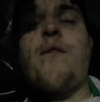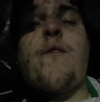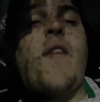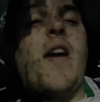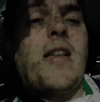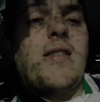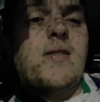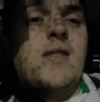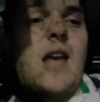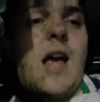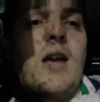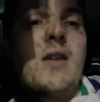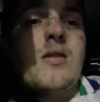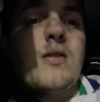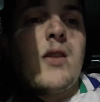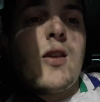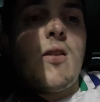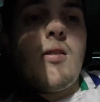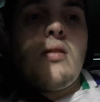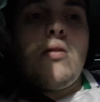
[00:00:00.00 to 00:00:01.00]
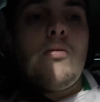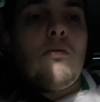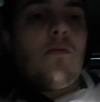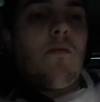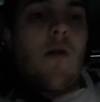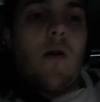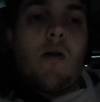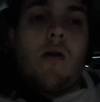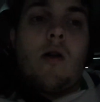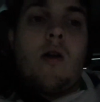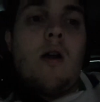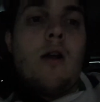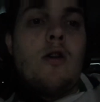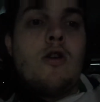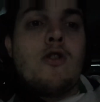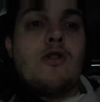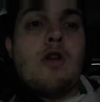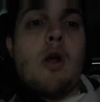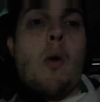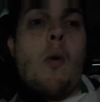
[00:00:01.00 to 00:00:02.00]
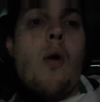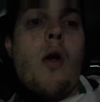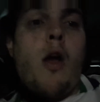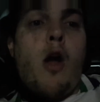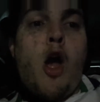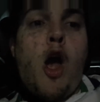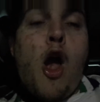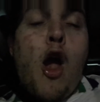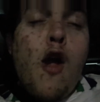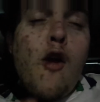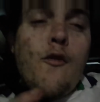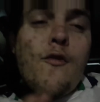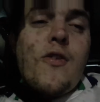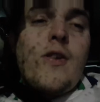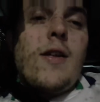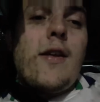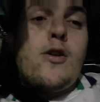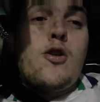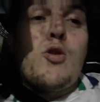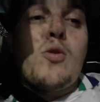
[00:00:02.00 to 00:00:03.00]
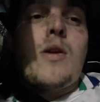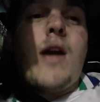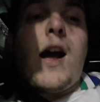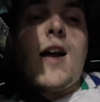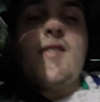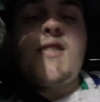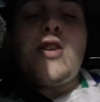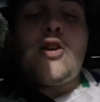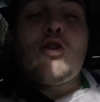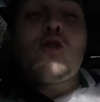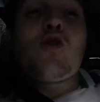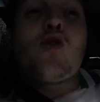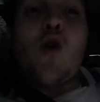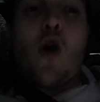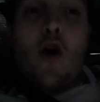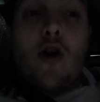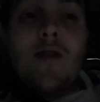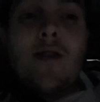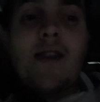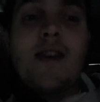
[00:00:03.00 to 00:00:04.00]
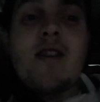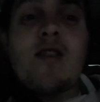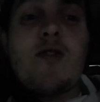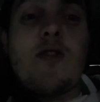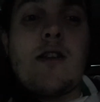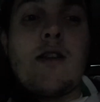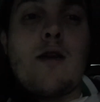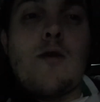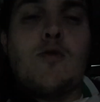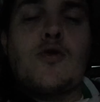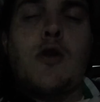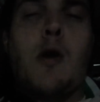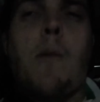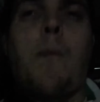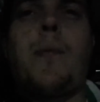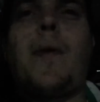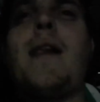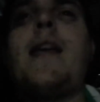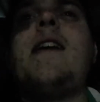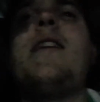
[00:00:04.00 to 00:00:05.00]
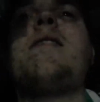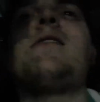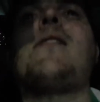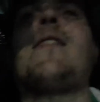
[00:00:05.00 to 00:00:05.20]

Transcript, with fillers: fantastic. So hopefully you guys enjoyed this video, so please